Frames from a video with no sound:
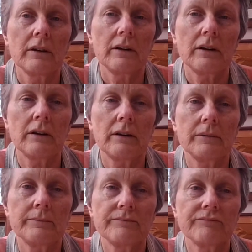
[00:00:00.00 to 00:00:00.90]

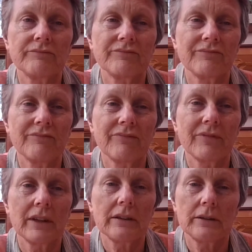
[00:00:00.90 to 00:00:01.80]
So
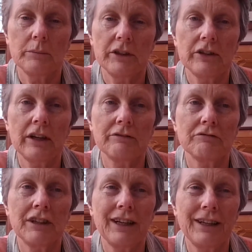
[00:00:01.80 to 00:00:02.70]
much I haven't
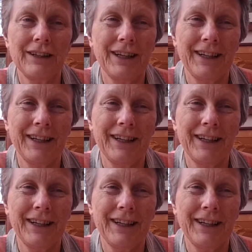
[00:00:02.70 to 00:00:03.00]
read,